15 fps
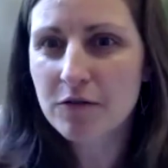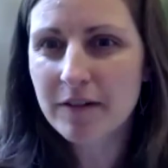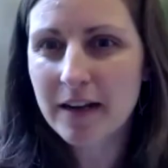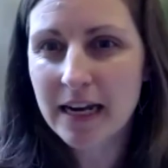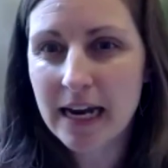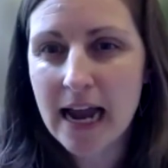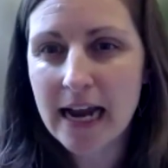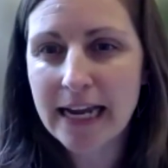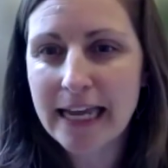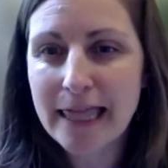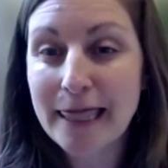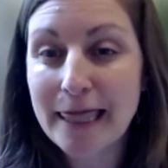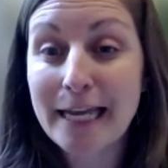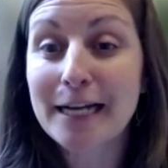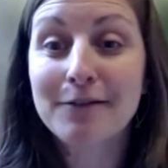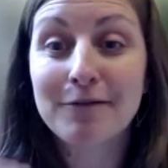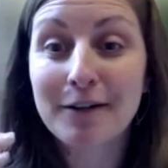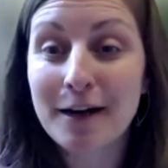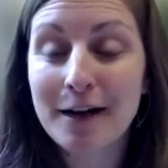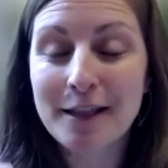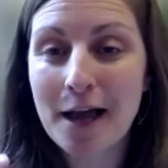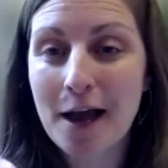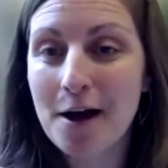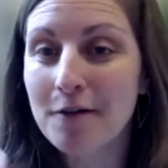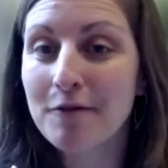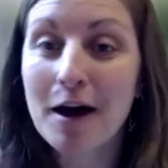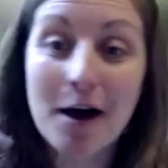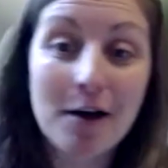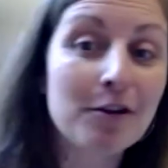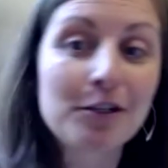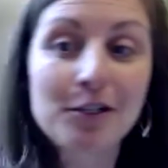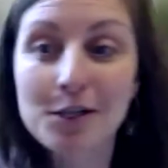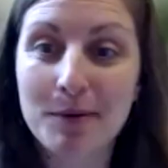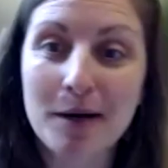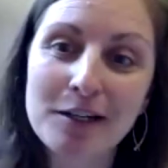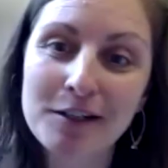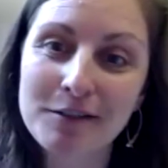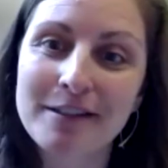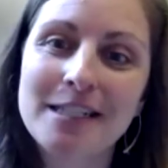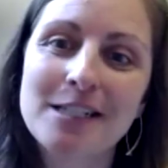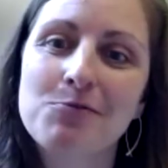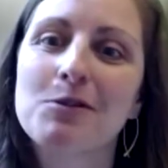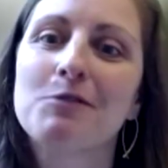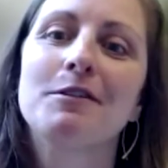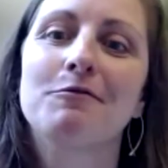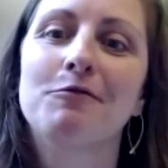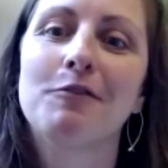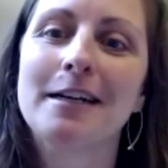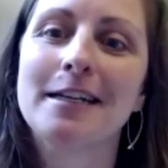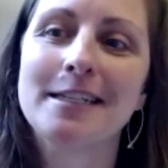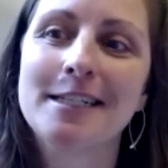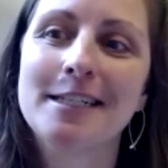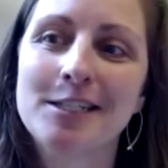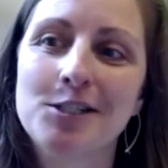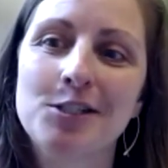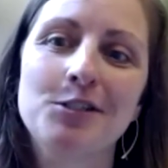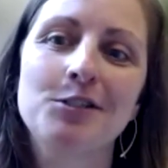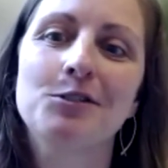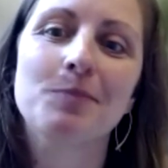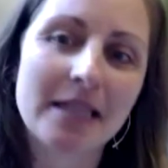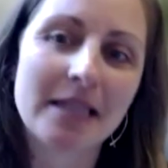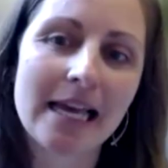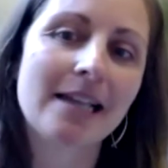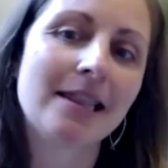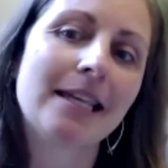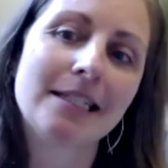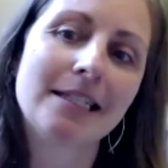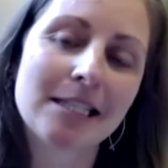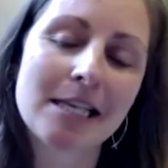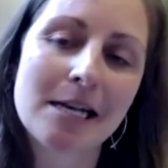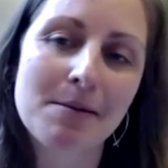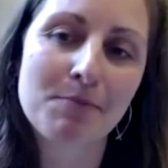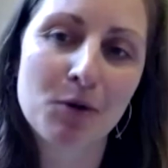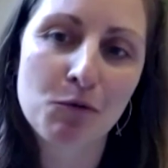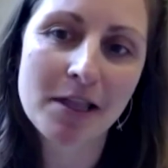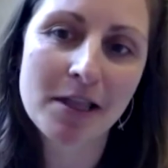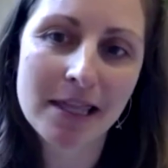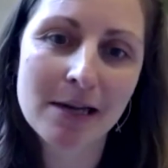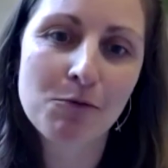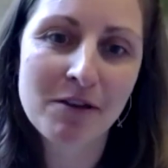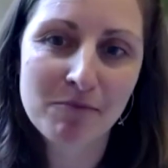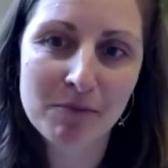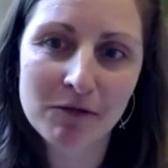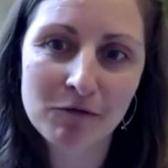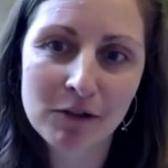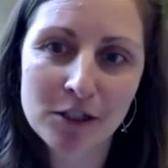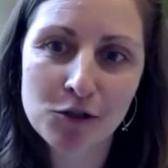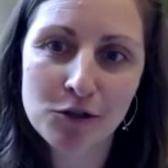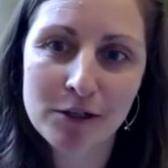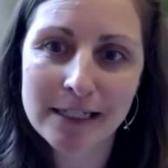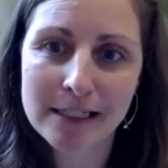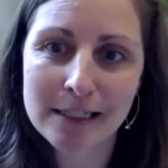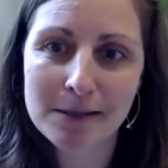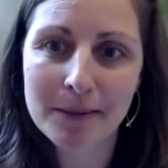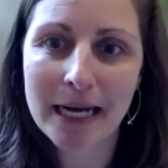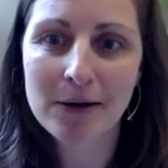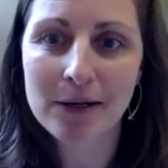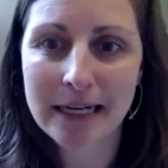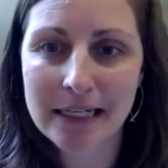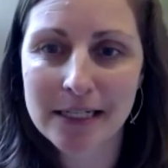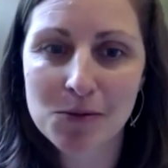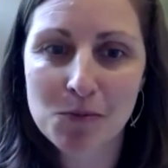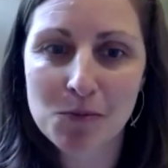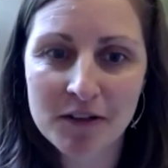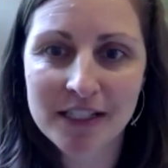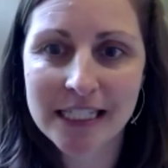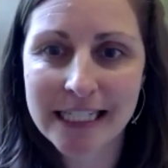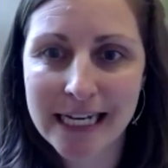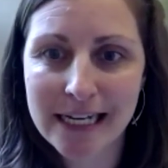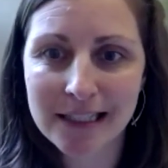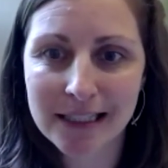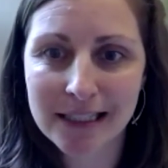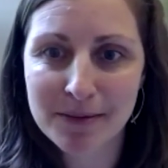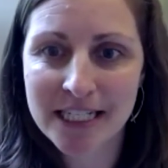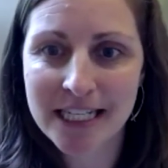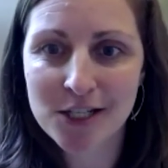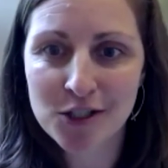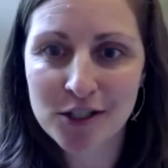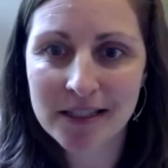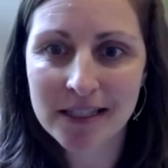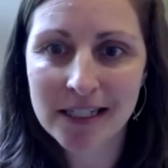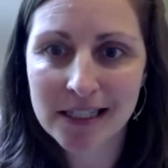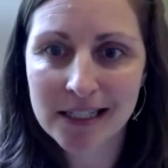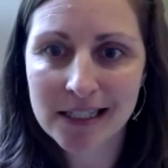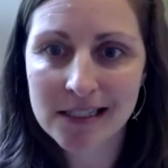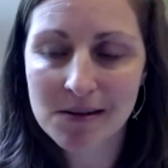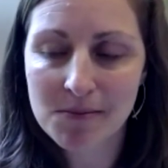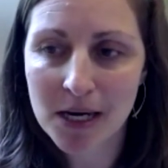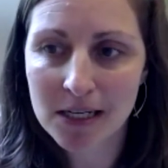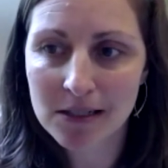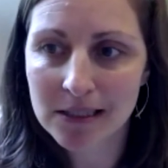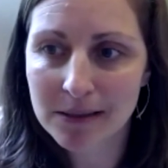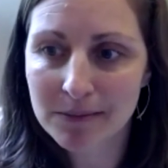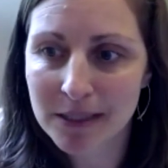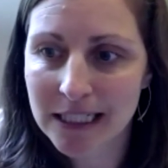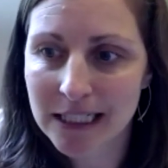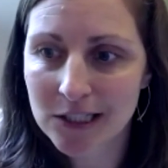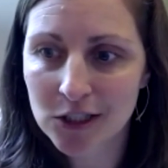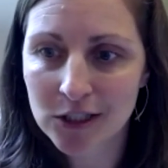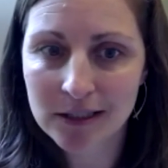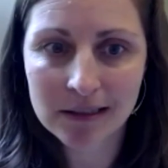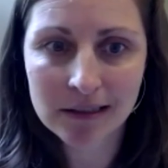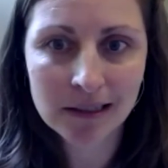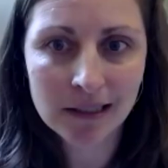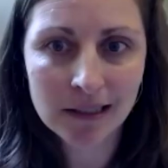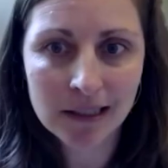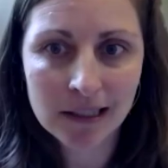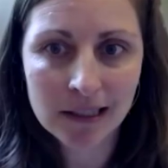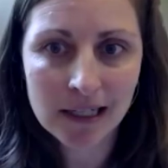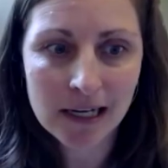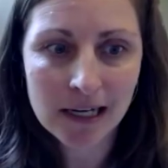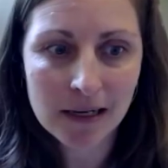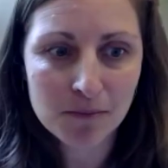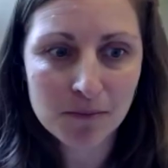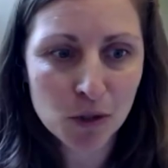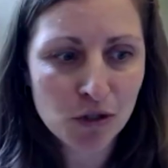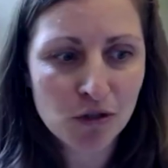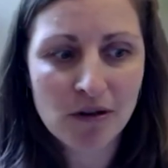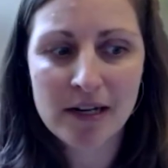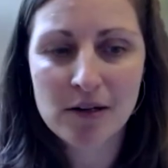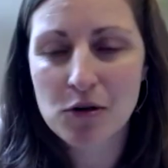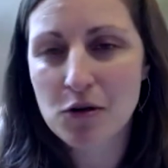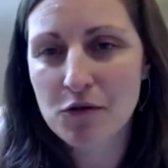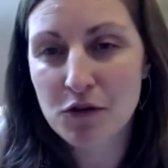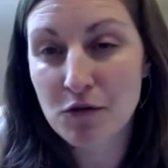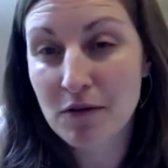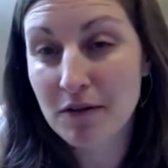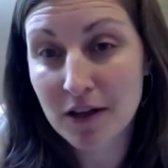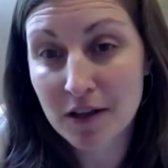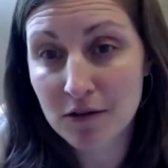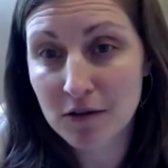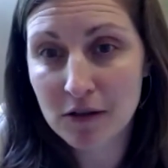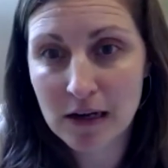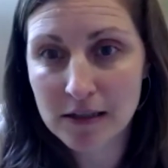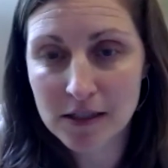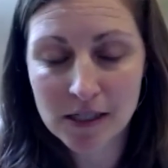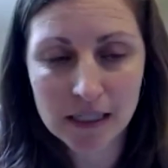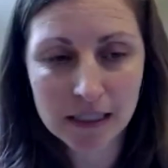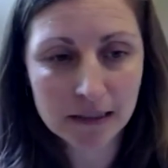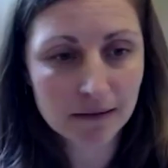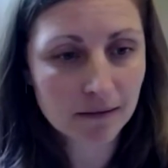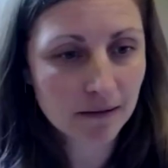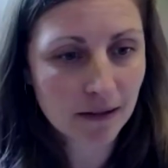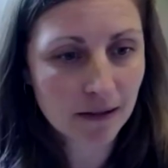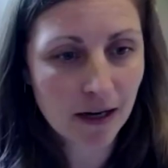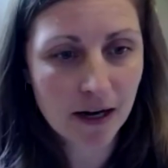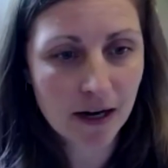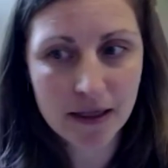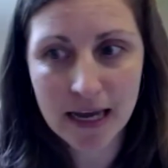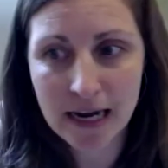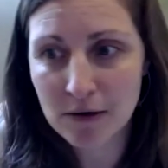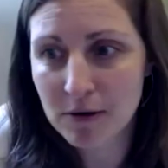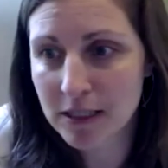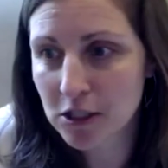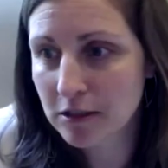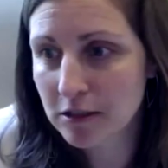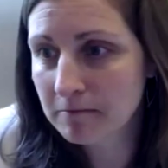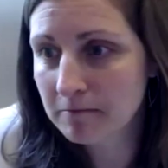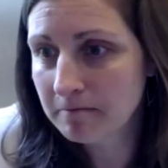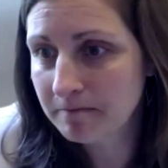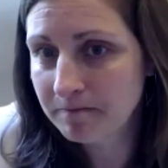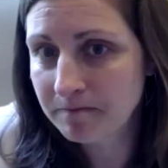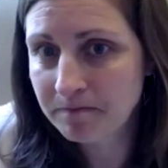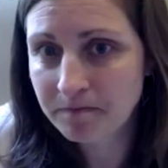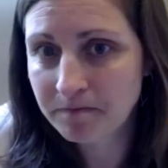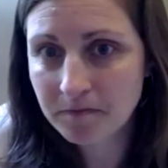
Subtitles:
I don't know if I can think of other topographies where we've run into issues, but that's the #1 thing we've been frustrated about, and it's more of a data limitation than it is a model limitation. Mutu, I don't know if you have other thoughts on that question.